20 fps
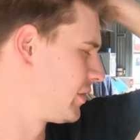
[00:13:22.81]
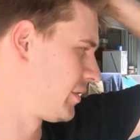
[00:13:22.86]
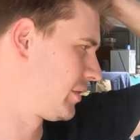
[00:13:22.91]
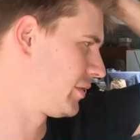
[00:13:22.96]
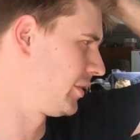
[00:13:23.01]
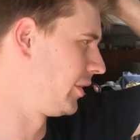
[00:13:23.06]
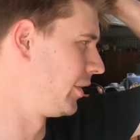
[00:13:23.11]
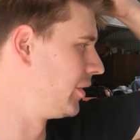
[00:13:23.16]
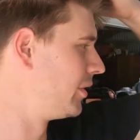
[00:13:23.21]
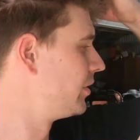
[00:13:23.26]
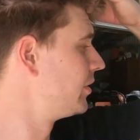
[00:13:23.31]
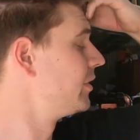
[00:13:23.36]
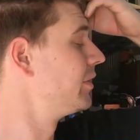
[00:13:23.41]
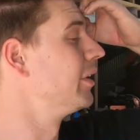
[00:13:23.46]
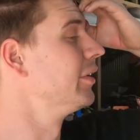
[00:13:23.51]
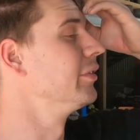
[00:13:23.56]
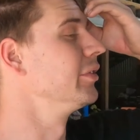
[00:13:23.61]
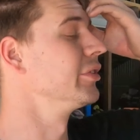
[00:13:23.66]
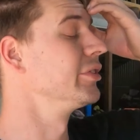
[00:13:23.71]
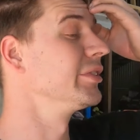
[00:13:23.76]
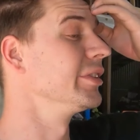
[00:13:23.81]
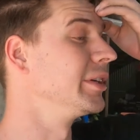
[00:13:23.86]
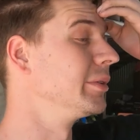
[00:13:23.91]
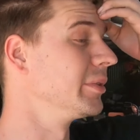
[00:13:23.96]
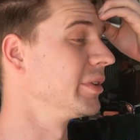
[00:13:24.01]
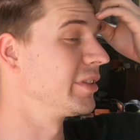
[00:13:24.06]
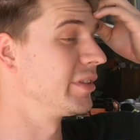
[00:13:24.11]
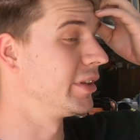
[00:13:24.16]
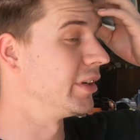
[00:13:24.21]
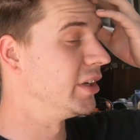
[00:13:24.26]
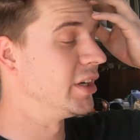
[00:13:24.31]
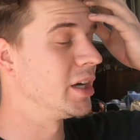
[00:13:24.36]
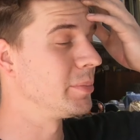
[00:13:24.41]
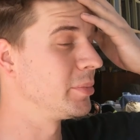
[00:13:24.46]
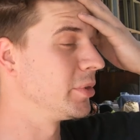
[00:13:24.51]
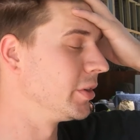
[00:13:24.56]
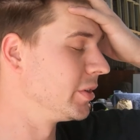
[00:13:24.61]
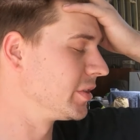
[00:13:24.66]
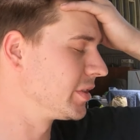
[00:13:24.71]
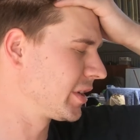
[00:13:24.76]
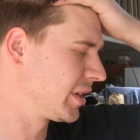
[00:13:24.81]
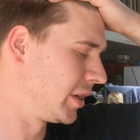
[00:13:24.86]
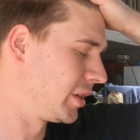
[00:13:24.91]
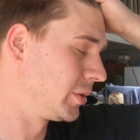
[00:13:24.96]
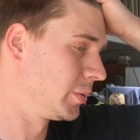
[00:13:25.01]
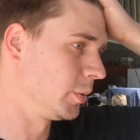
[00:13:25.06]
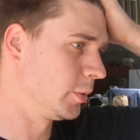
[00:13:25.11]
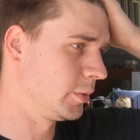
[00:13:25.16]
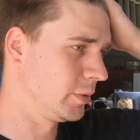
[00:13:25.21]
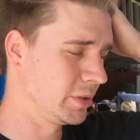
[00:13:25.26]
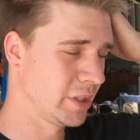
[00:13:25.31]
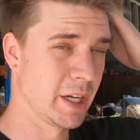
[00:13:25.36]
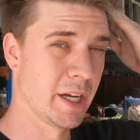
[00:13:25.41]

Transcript: So obviously with the upload schedule,